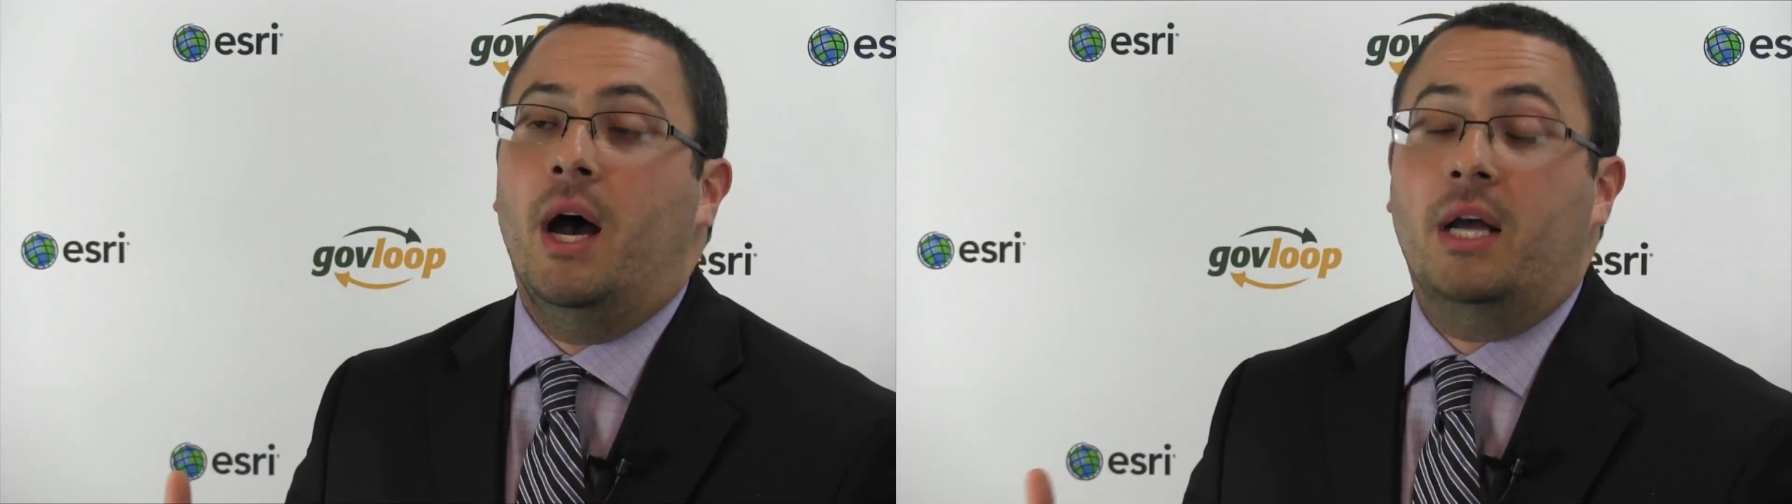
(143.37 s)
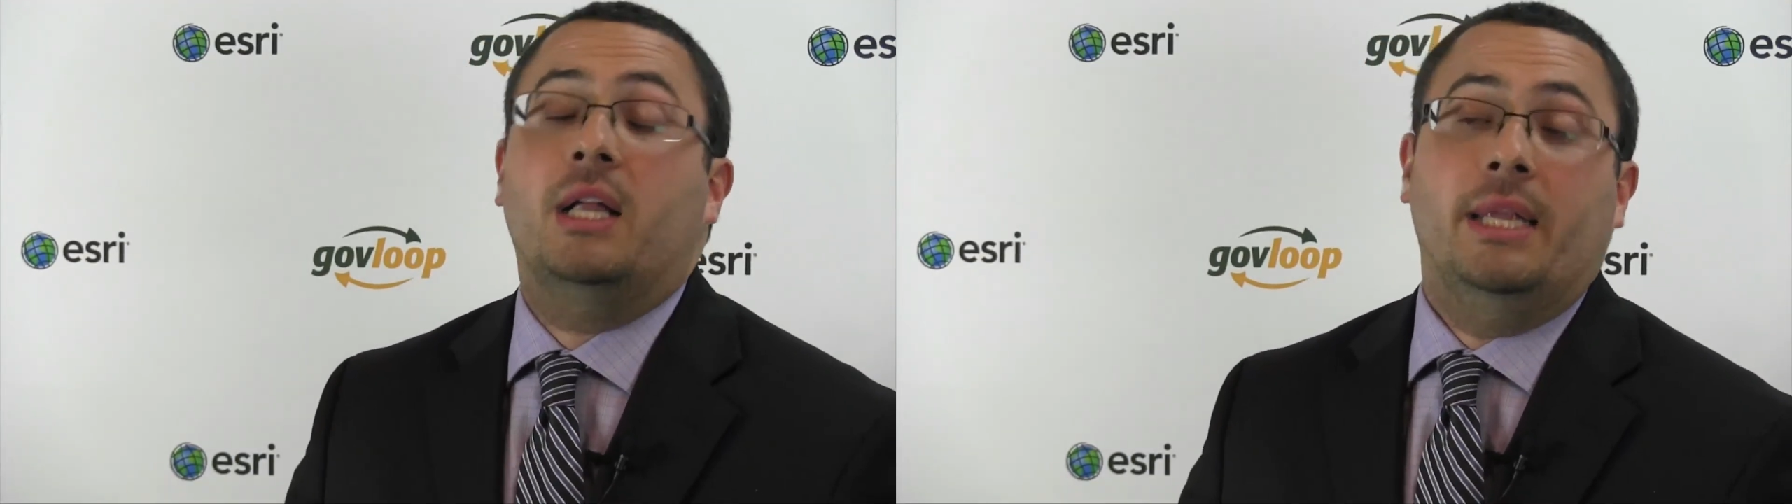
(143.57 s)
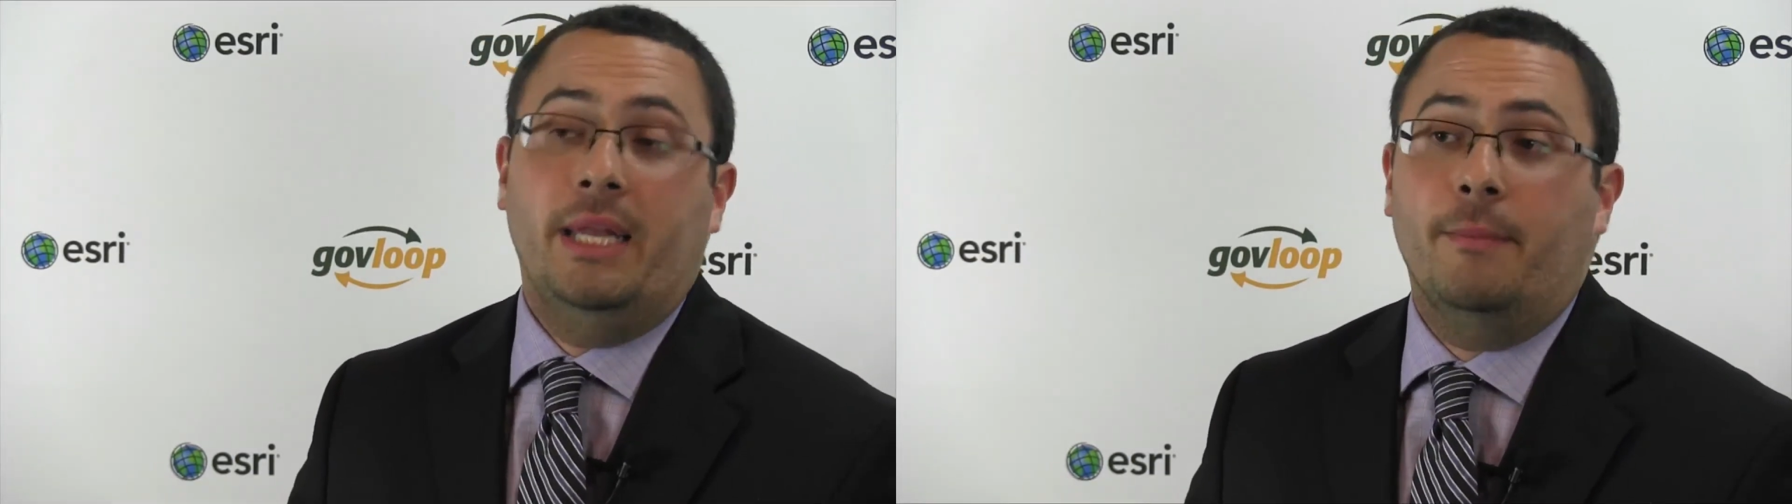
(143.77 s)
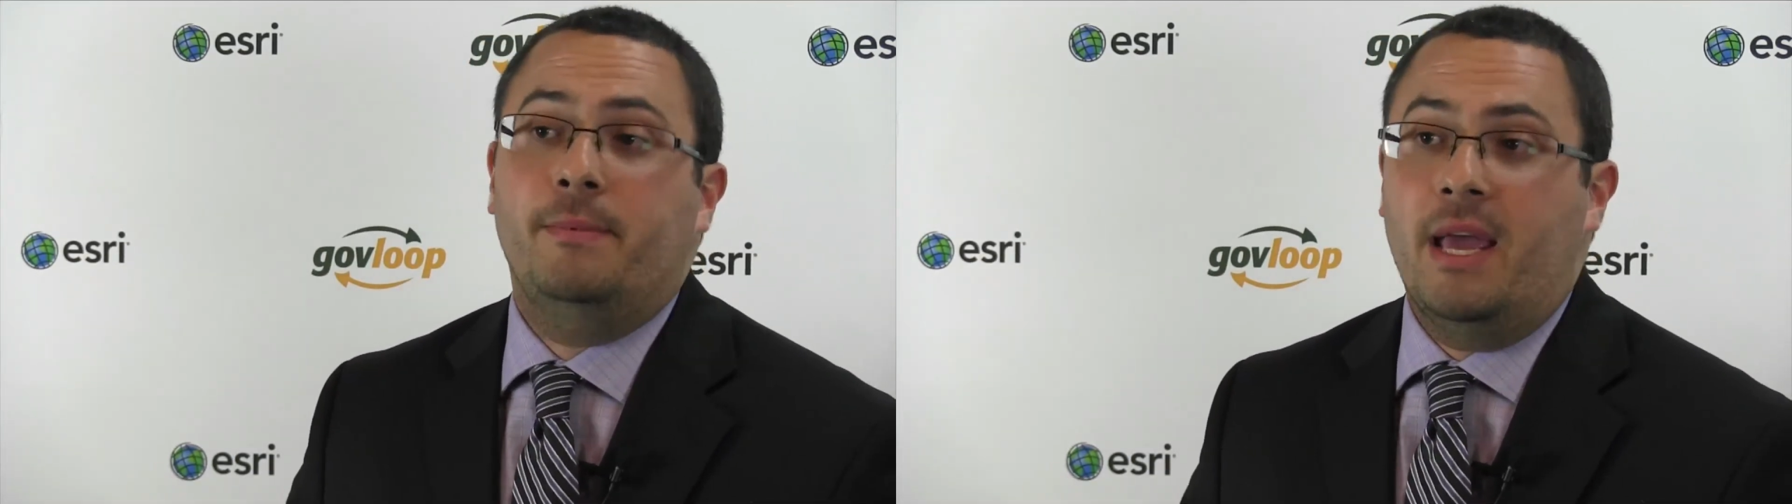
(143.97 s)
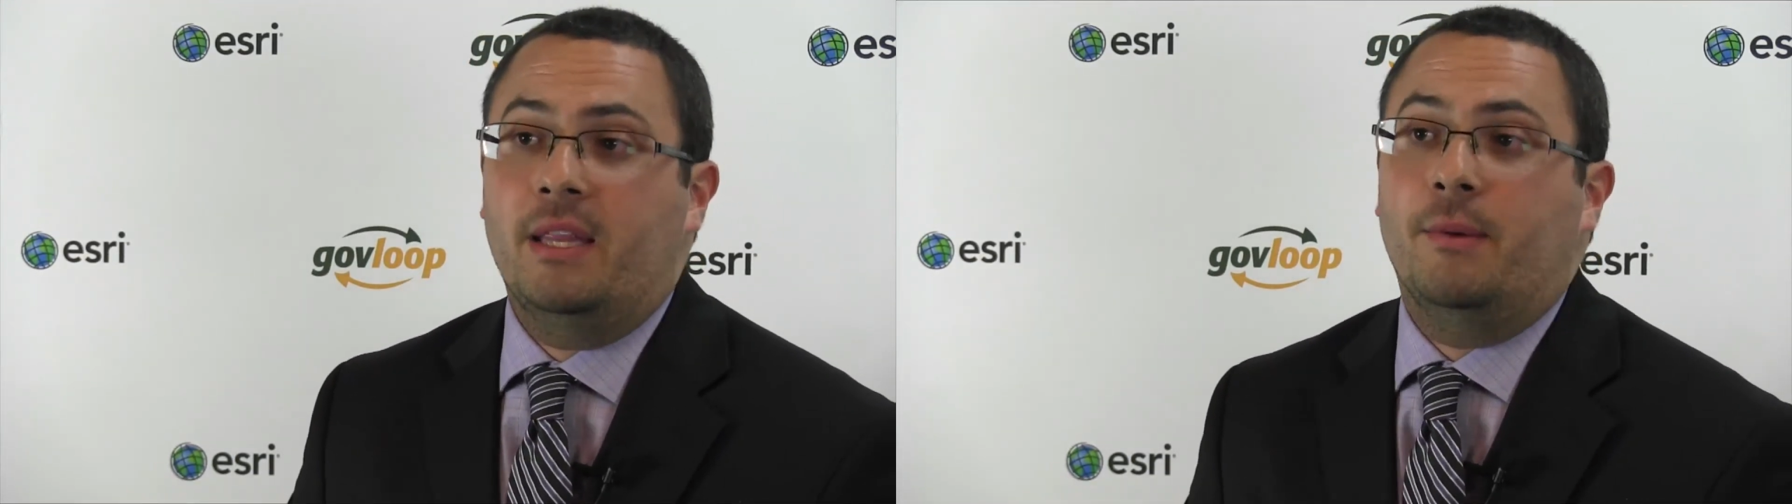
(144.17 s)
cleanup
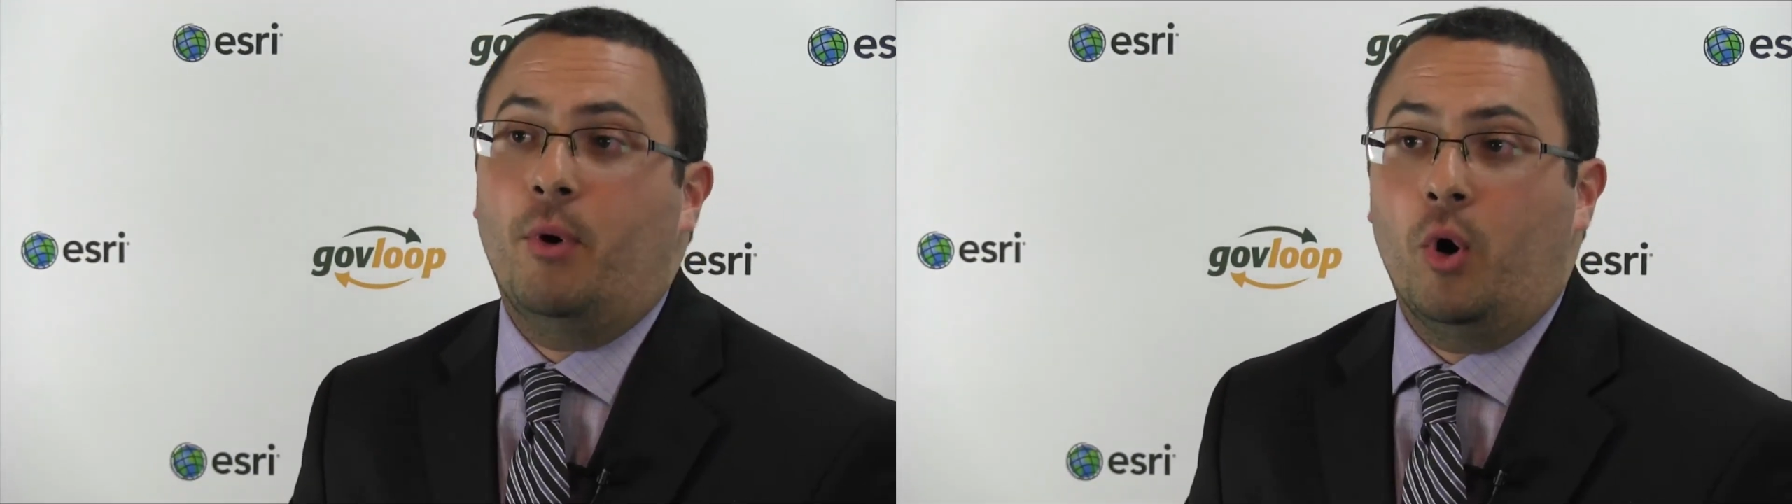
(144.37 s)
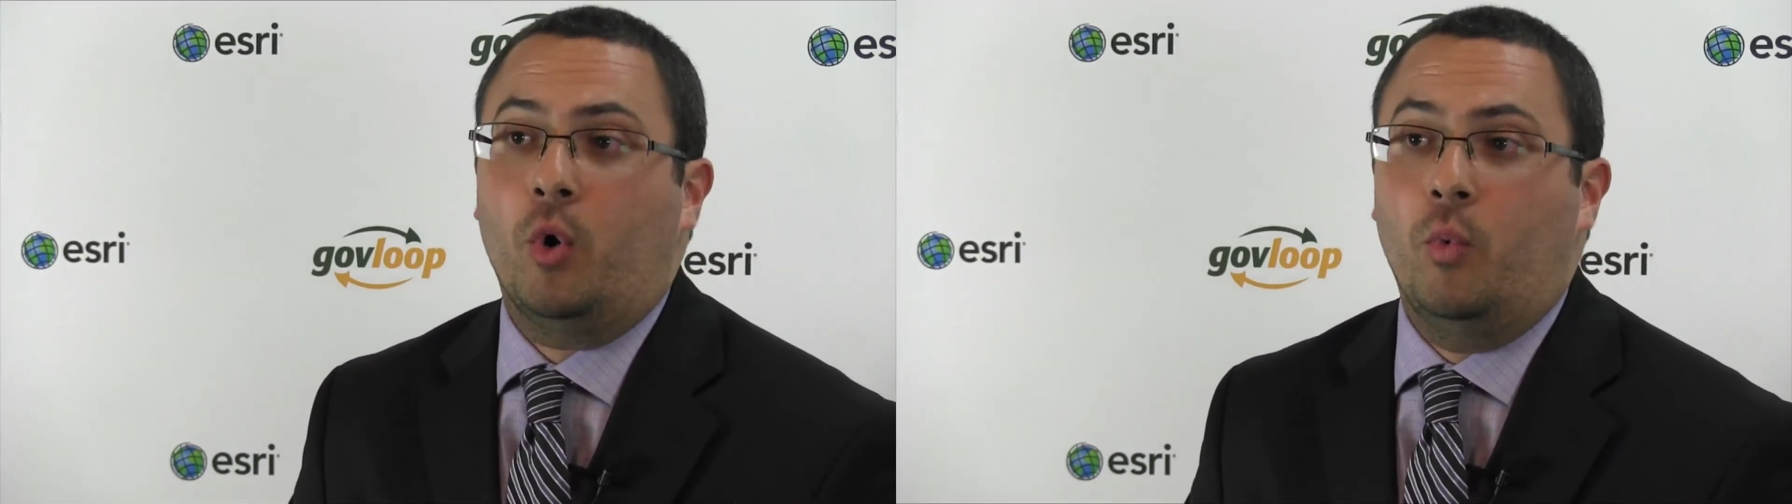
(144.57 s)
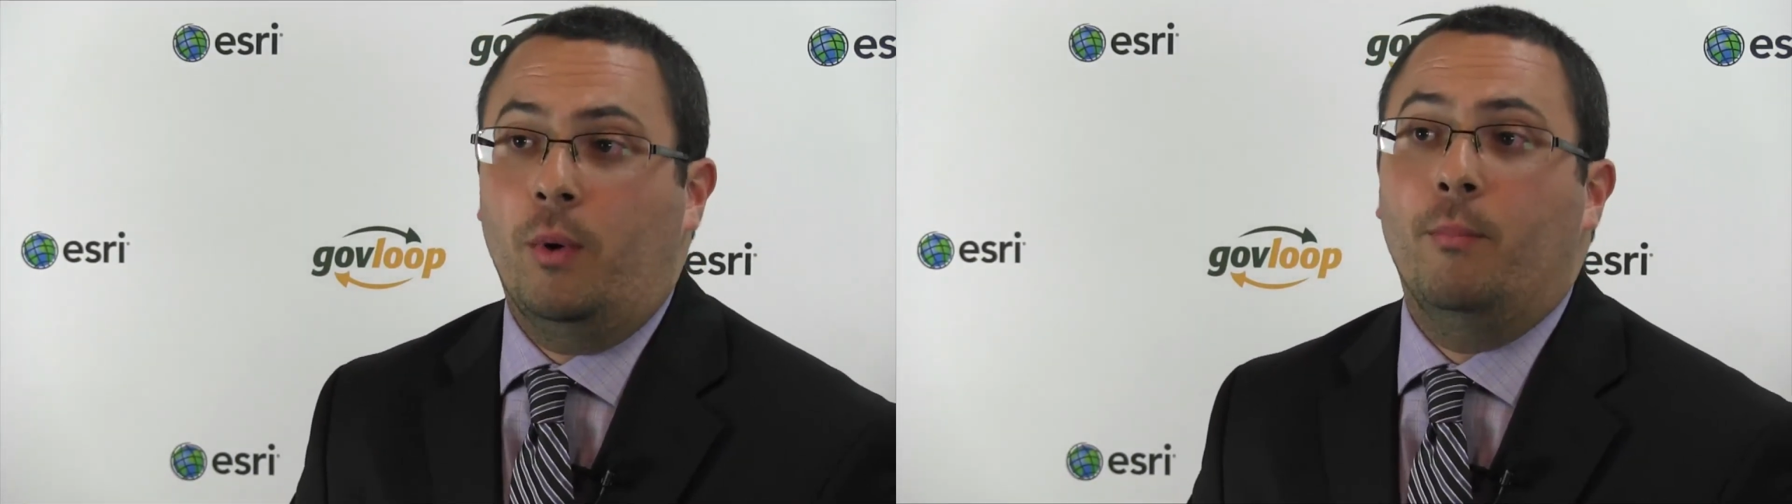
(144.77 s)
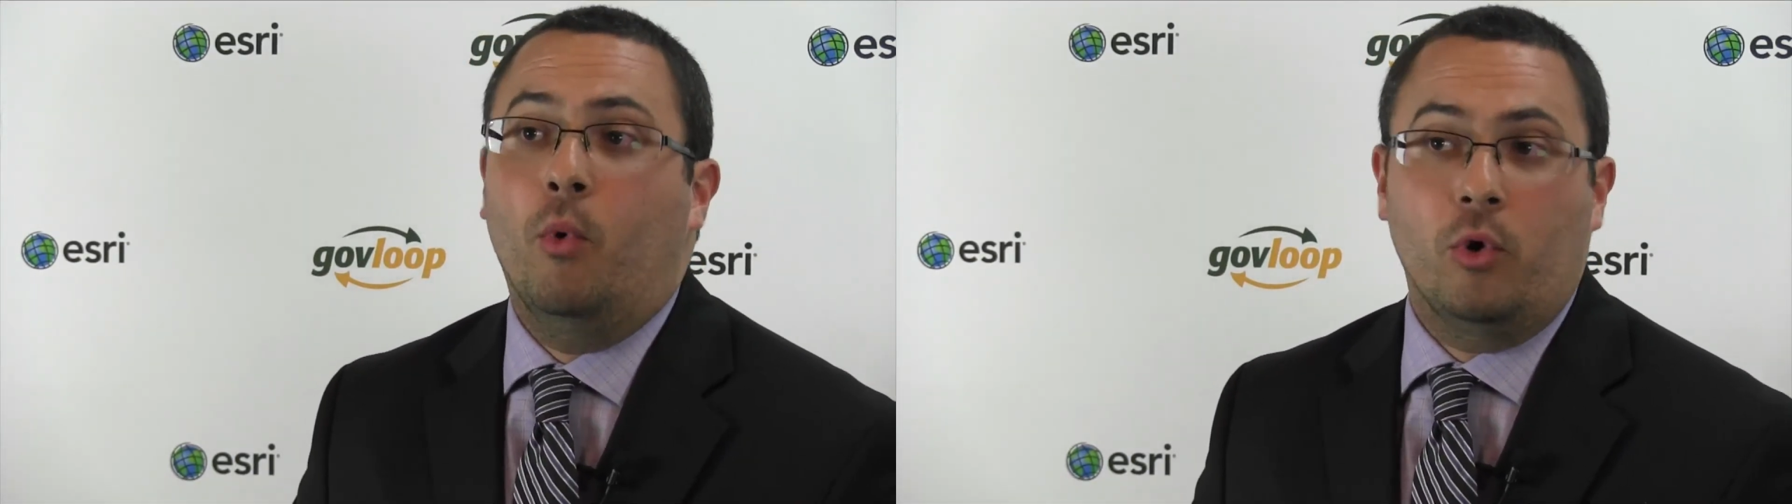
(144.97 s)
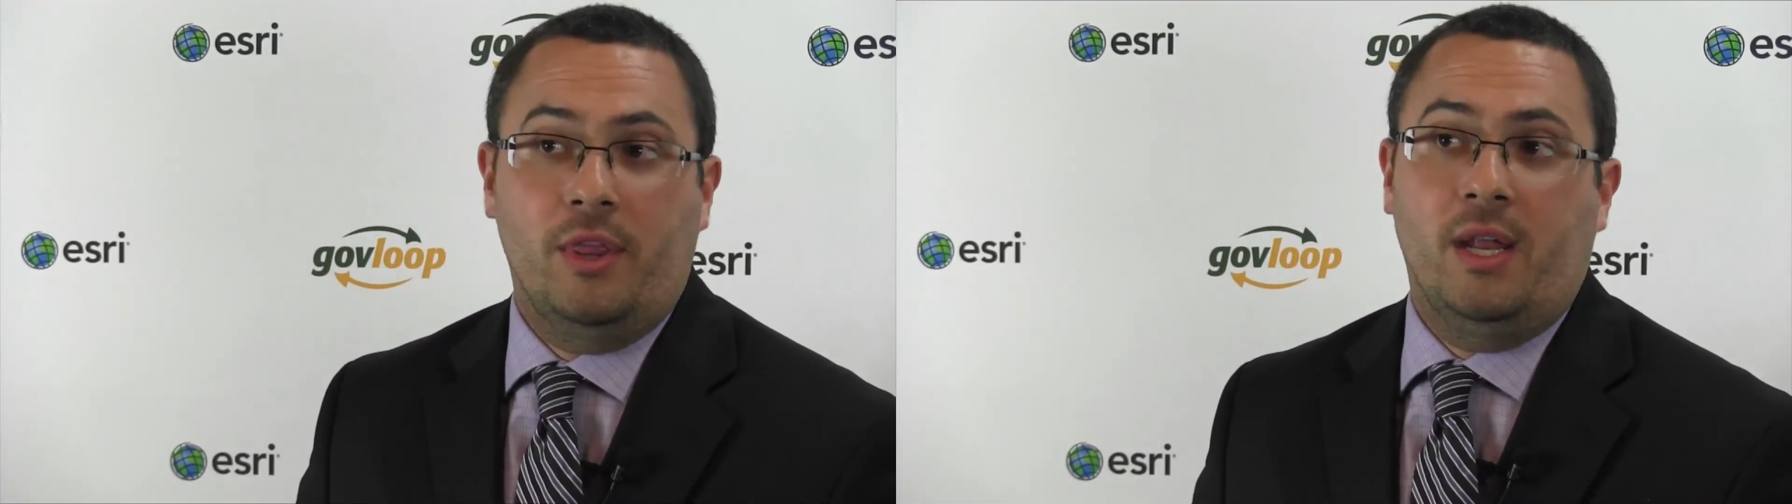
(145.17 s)
day at the park where
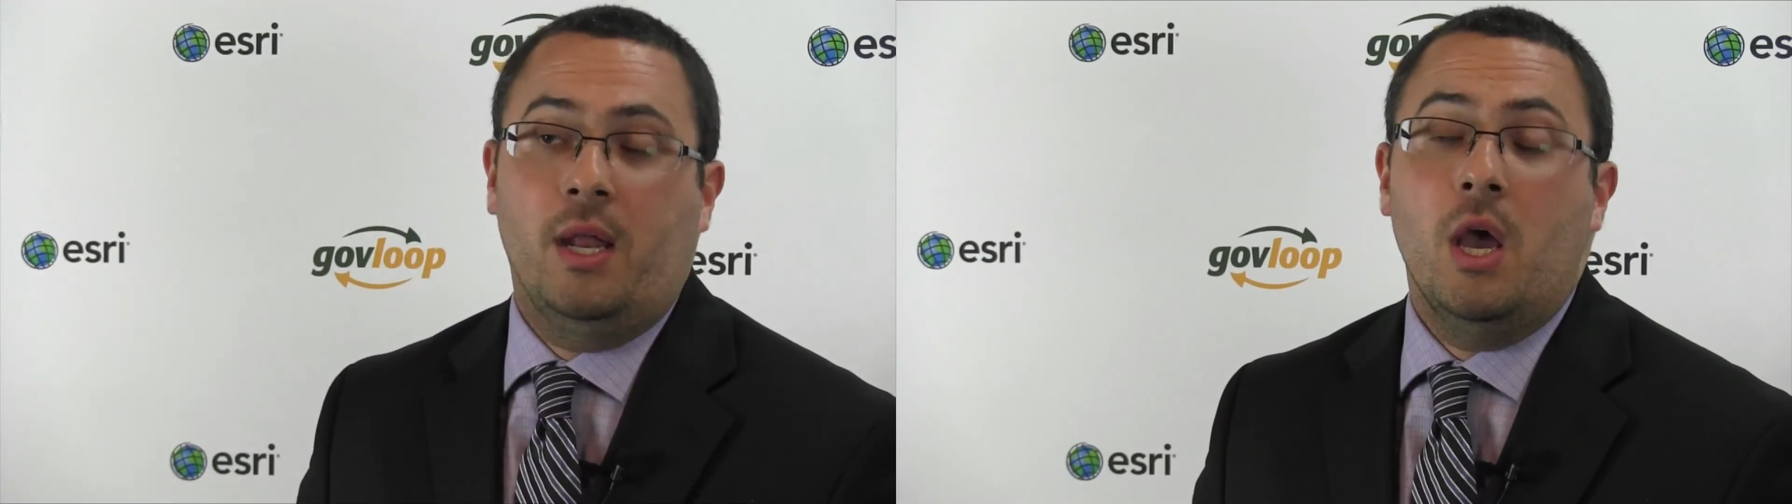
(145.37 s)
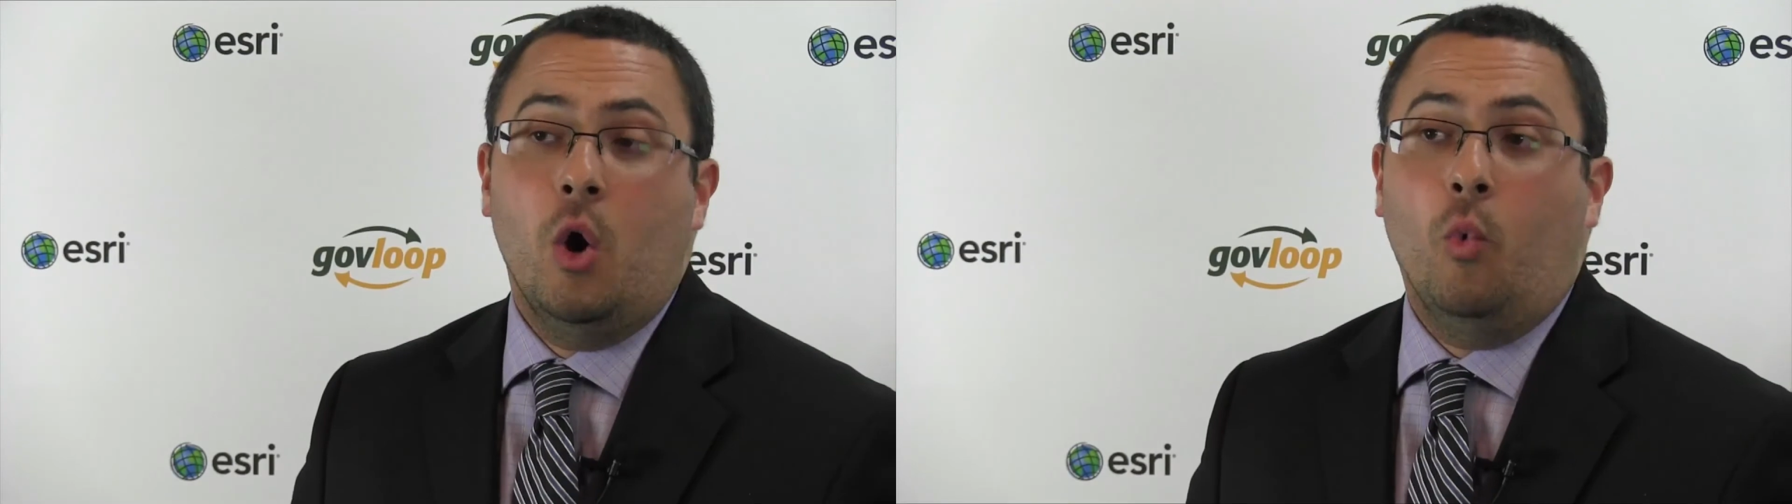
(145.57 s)
more than